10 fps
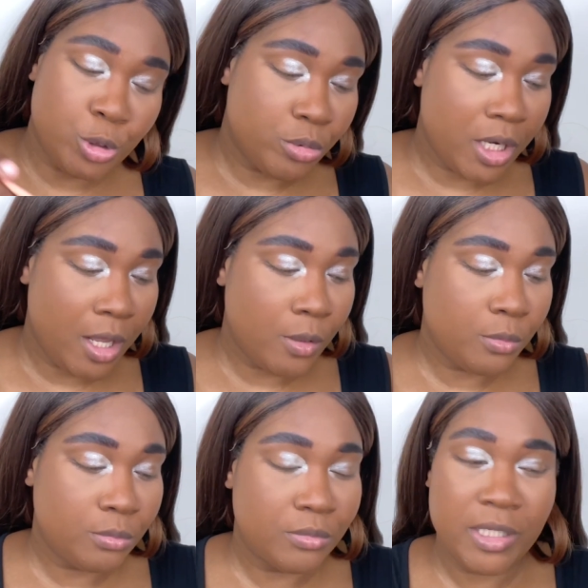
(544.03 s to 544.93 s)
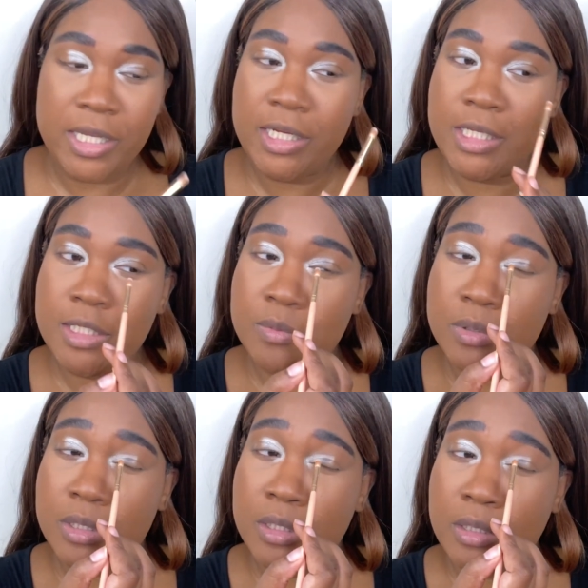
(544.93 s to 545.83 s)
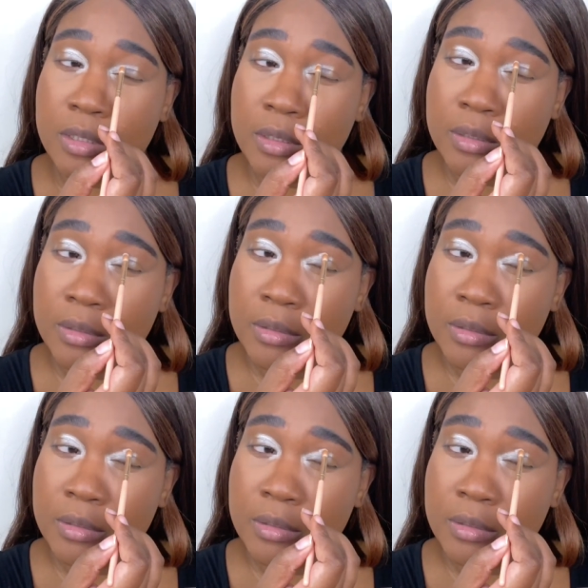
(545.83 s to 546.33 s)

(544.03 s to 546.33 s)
you know, it is what it is.